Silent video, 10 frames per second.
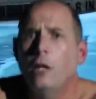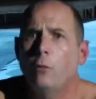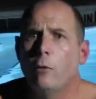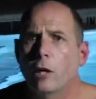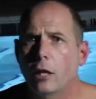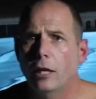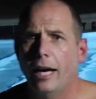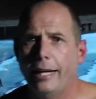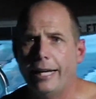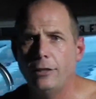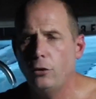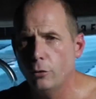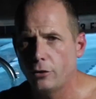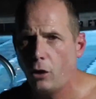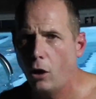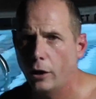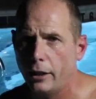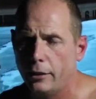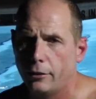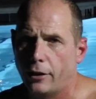We wanna glide into a
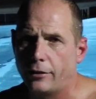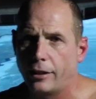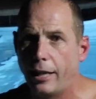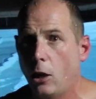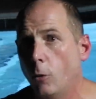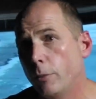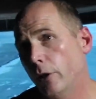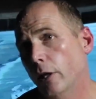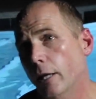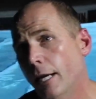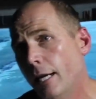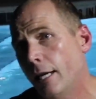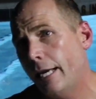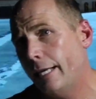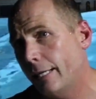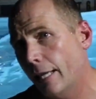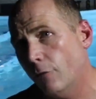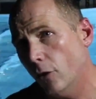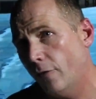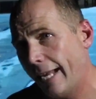target, so that's gonna help any
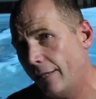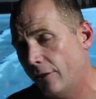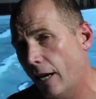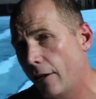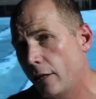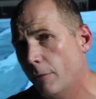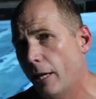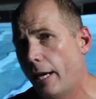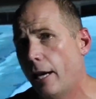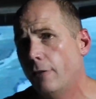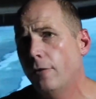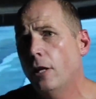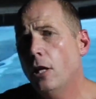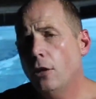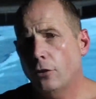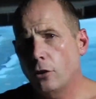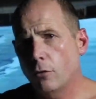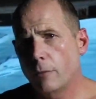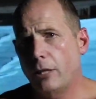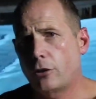level of anxiety that you might have. So
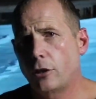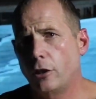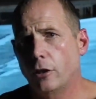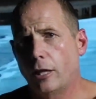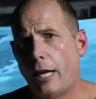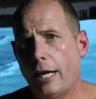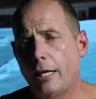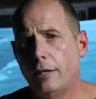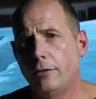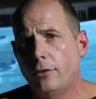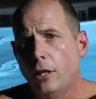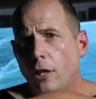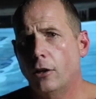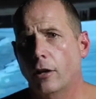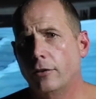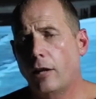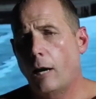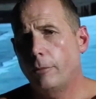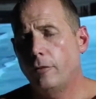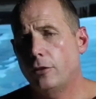you wanna make sure your hands are on
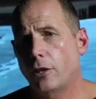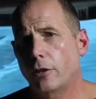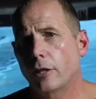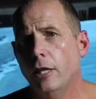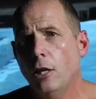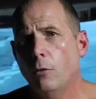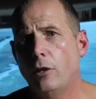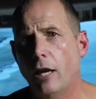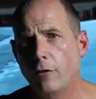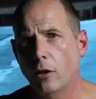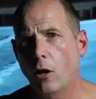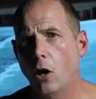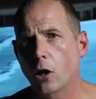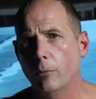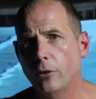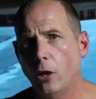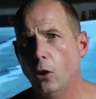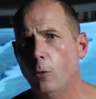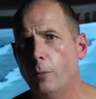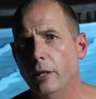top of each other. When you have your arms
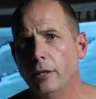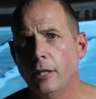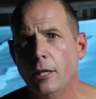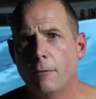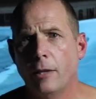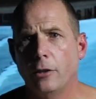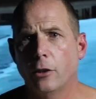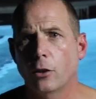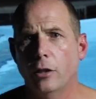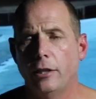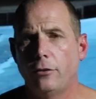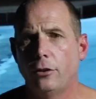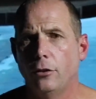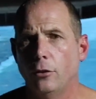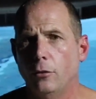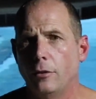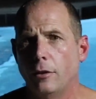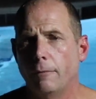open, then you're going to